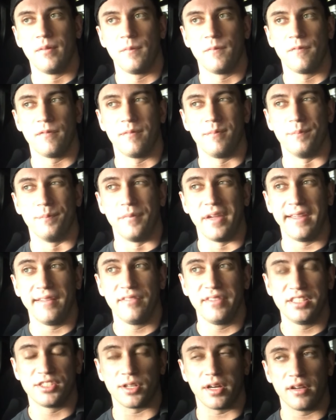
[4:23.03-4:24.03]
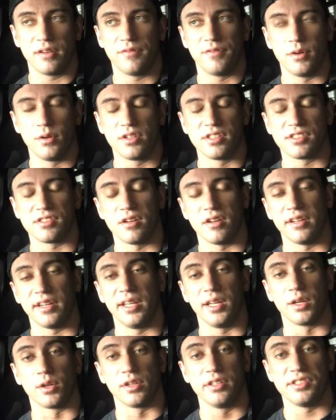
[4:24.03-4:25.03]
mainly try to focus on
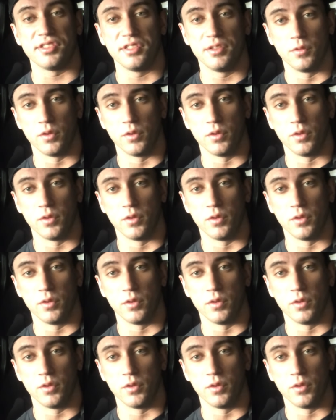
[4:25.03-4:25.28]
increasing